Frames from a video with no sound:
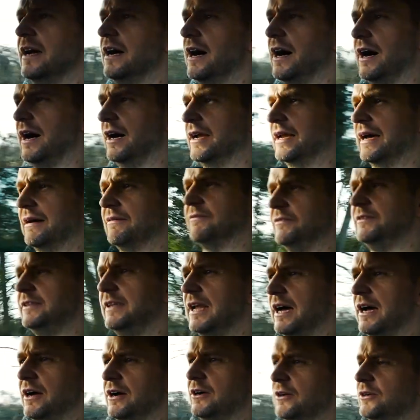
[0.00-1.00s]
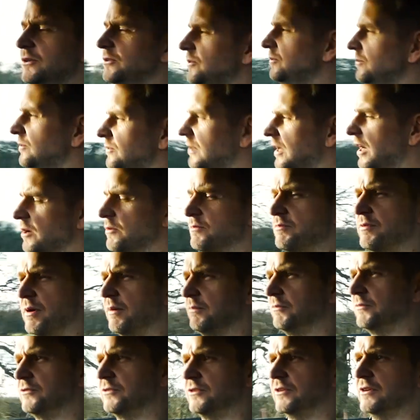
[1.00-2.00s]
I'd have no
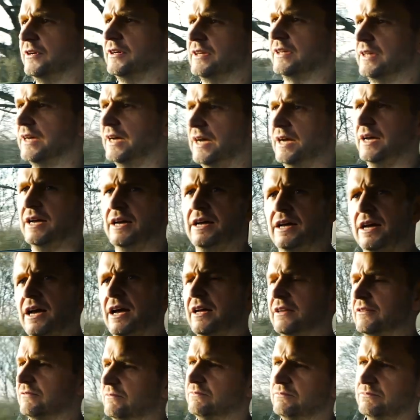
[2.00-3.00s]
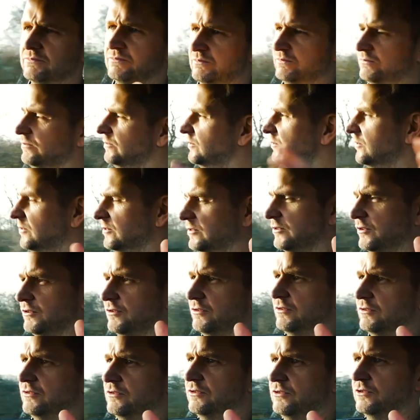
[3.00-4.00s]
problems doing a
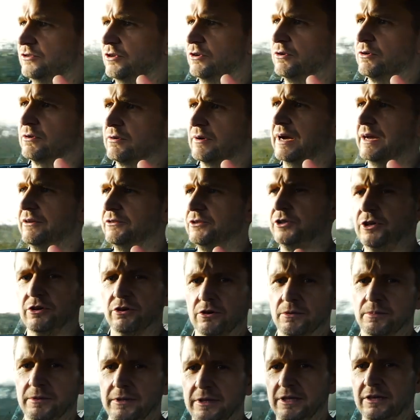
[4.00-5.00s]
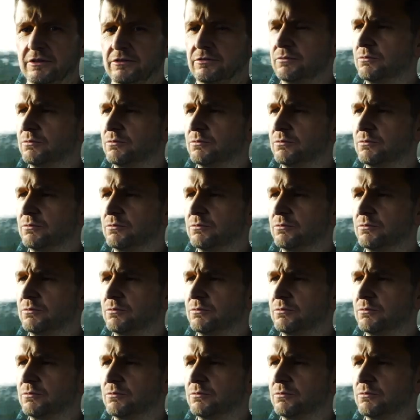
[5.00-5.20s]
tour around Europe in this